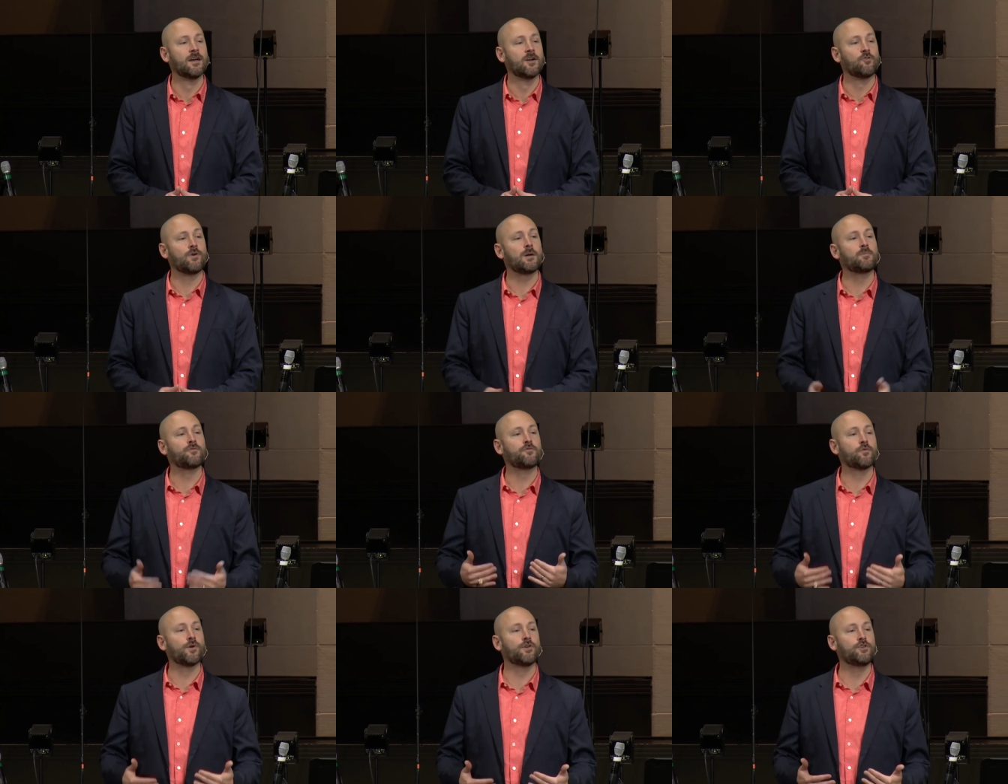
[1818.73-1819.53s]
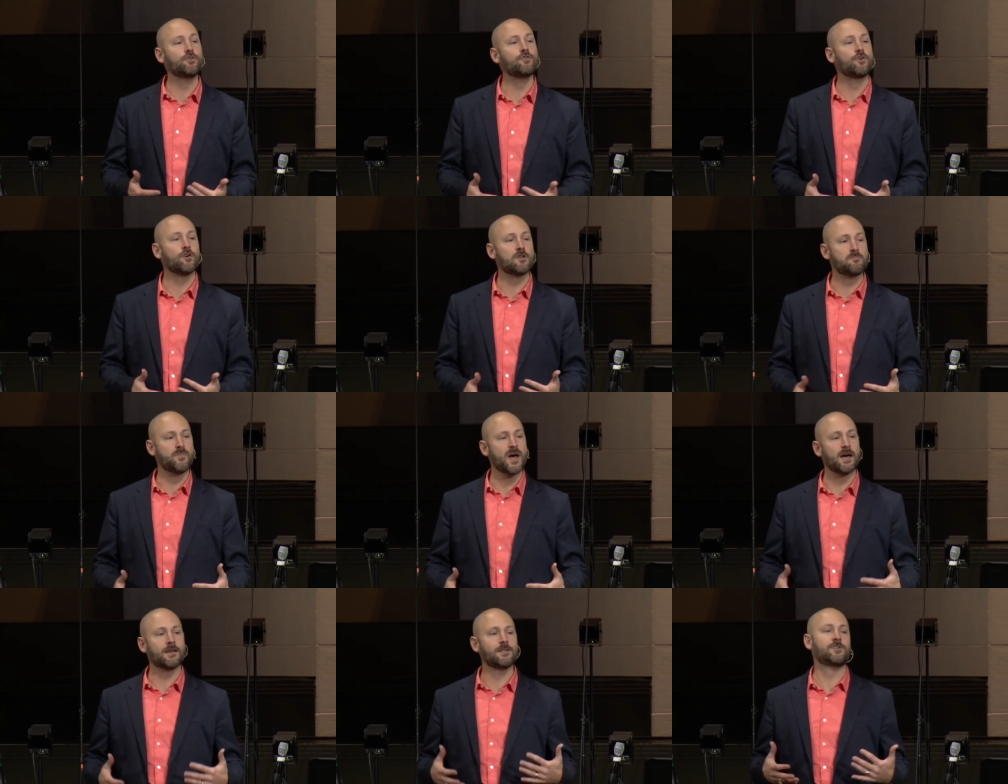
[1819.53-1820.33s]
right before you go to
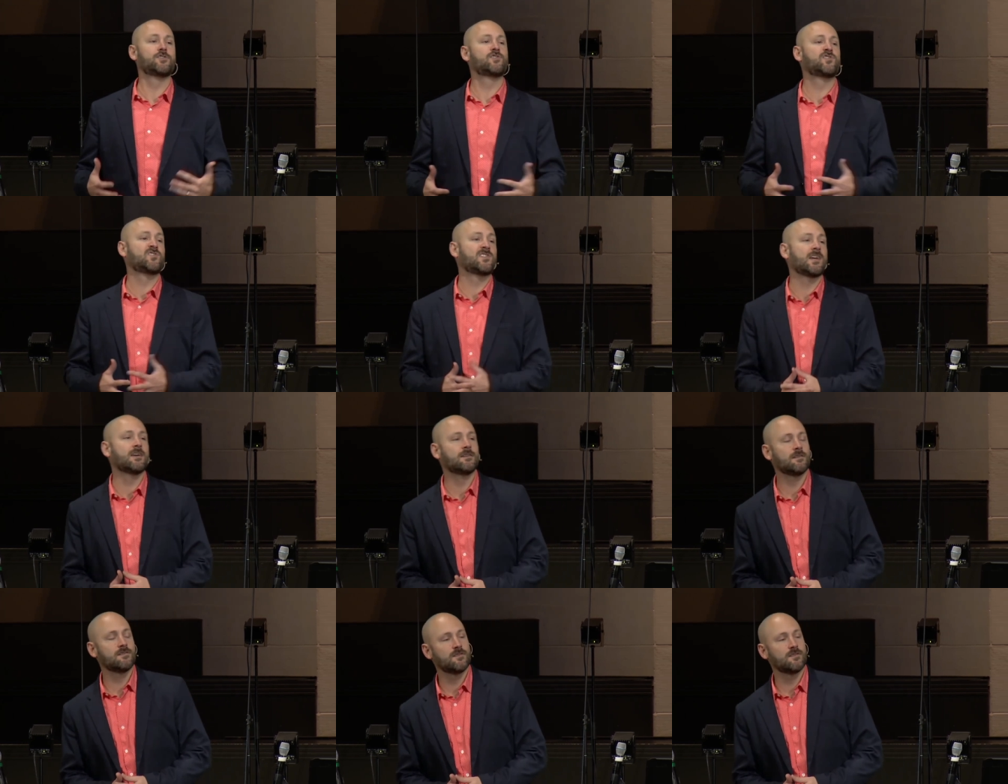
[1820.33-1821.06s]
bed and you stand in